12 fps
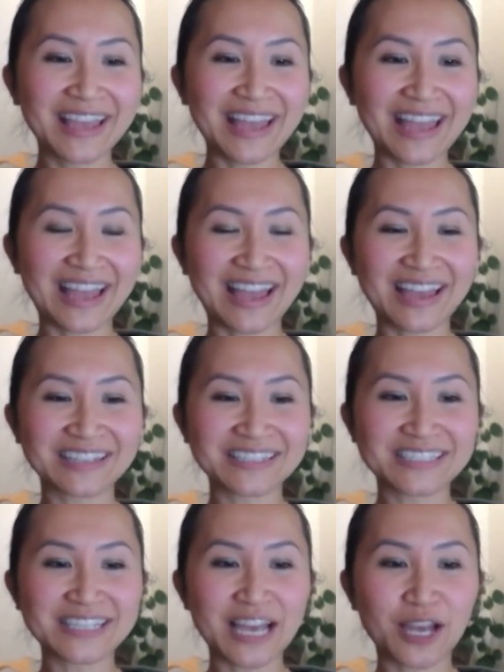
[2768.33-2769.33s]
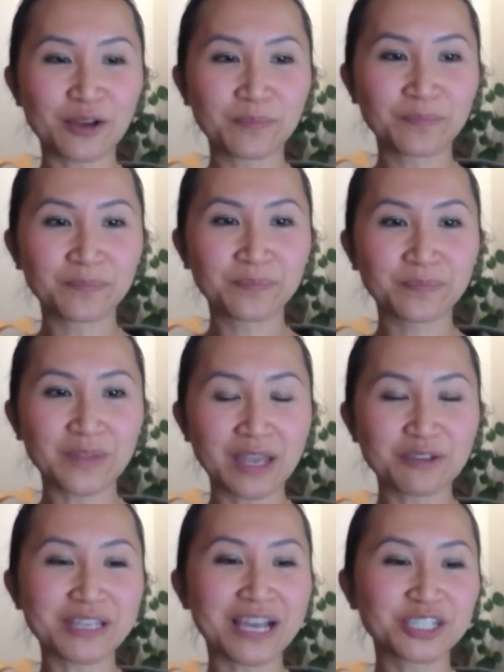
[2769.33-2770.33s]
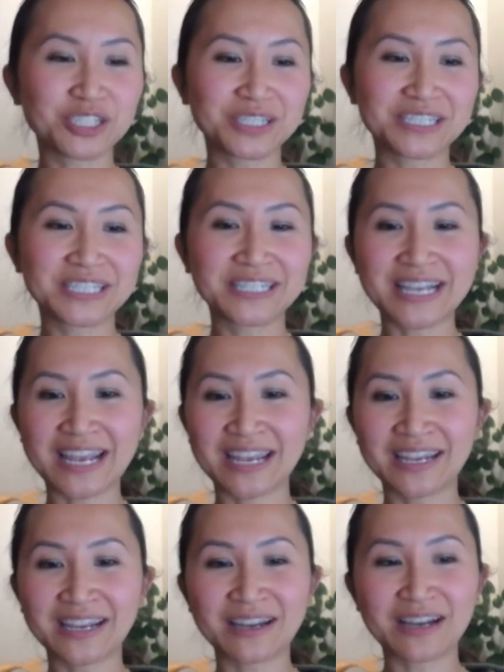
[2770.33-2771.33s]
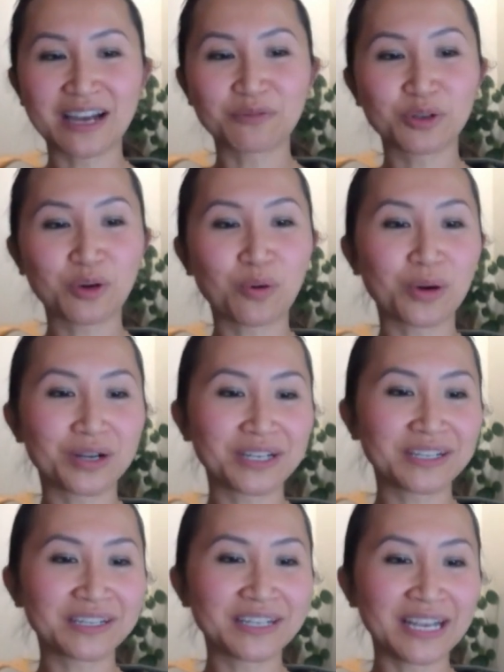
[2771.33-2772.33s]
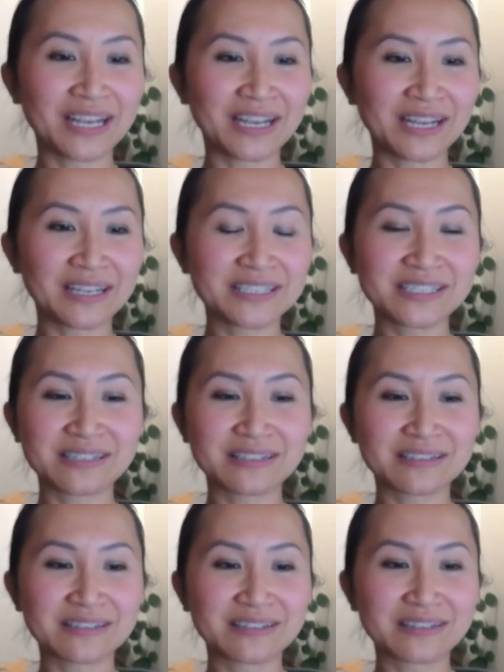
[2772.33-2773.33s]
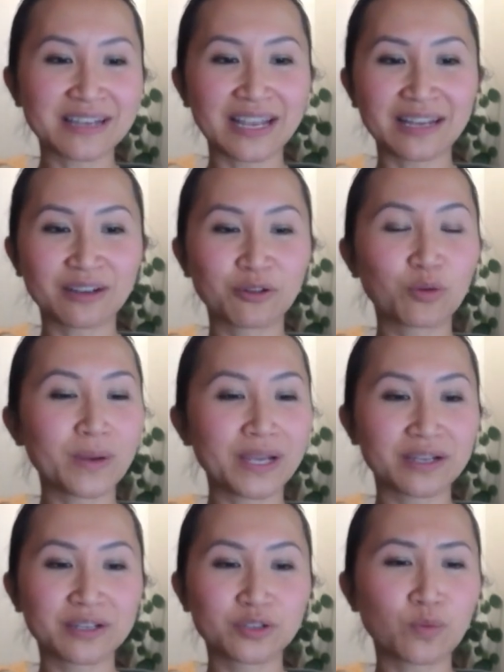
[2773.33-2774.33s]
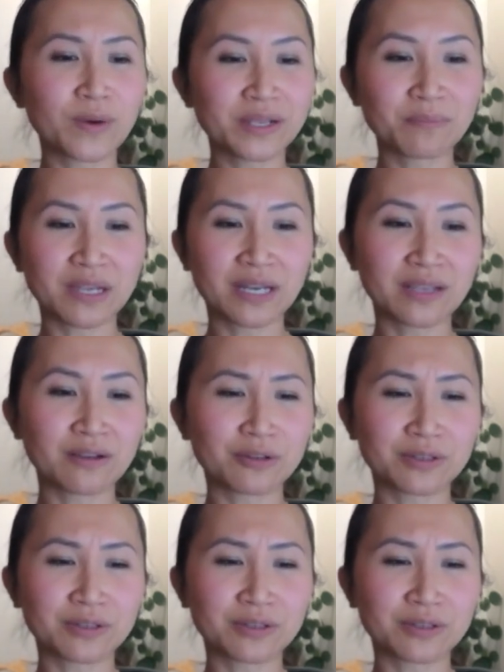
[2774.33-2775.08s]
And I was actually today recorded a quick 20-minute,